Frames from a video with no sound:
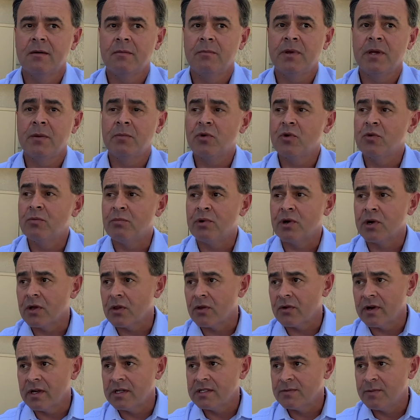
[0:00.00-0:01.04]
people
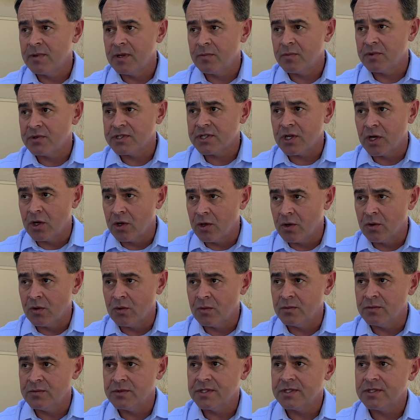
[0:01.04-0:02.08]
burglarize people's
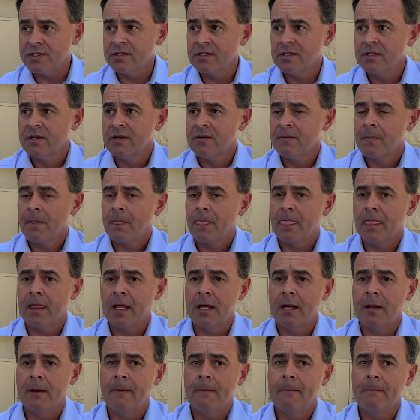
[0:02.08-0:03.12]
homes,
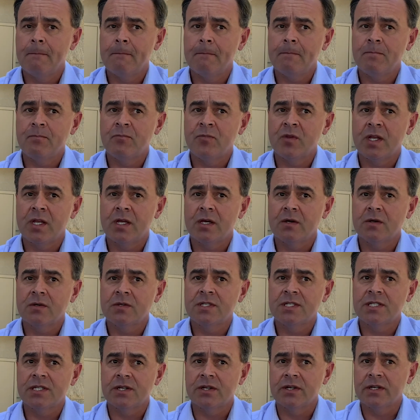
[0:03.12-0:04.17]
you know,
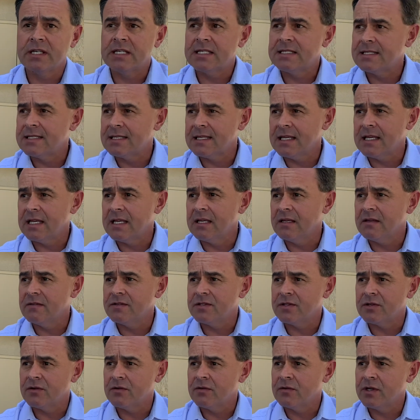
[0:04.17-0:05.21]
serious thieves
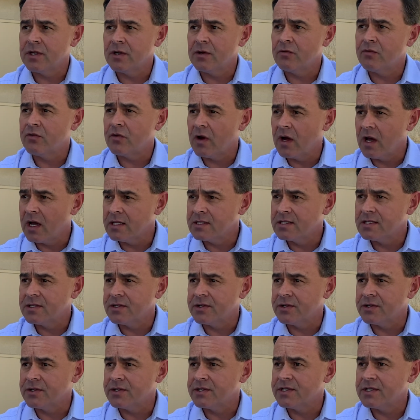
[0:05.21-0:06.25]
or, you know,
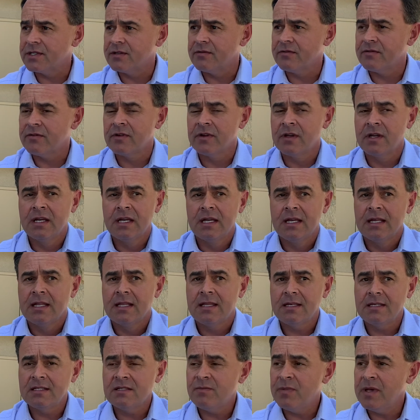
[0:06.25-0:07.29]
fraudsters. Of
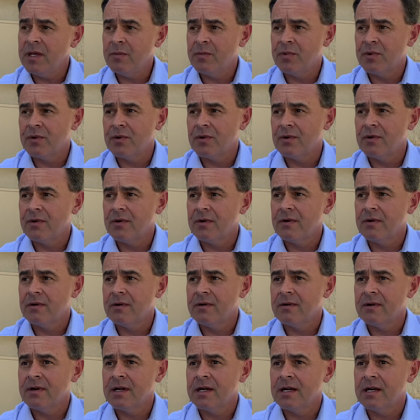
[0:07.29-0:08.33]
these people
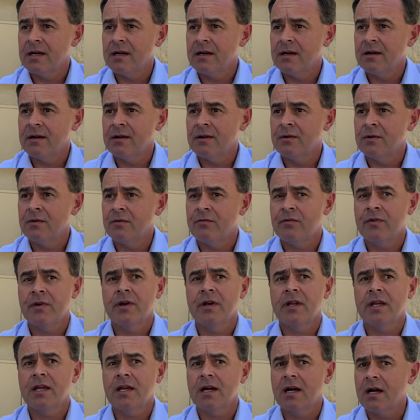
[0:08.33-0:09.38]
who are
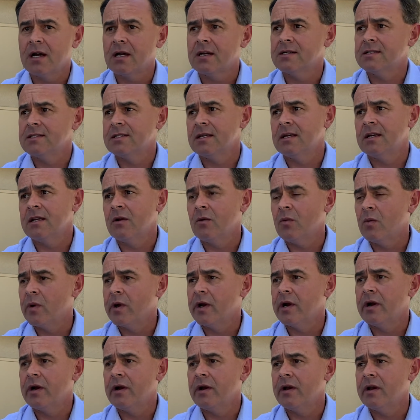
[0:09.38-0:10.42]
very cognizant and
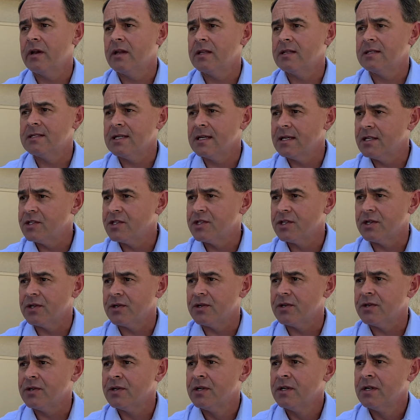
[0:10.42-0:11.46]
aware and
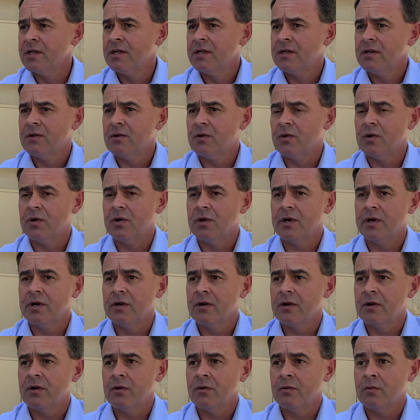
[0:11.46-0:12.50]
intentional or
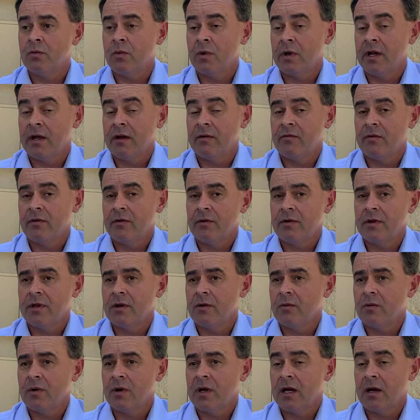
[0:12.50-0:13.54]
whatever, you know,
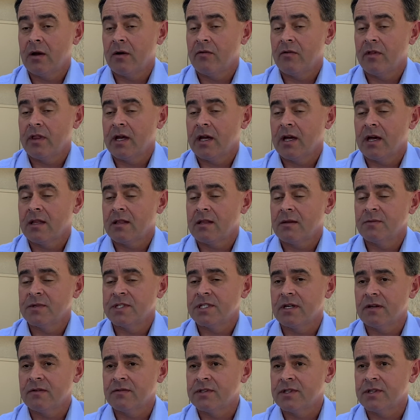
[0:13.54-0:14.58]
however they got
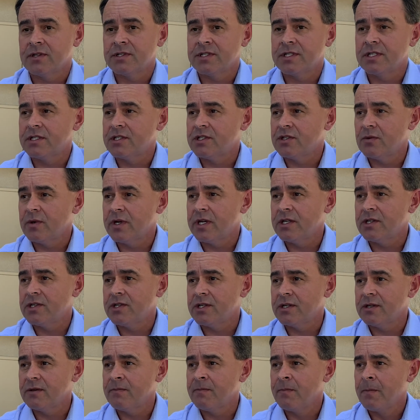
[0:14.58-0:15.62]
themselves in their
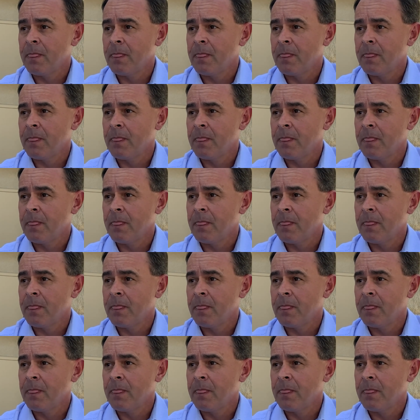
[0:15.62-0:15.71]
situation,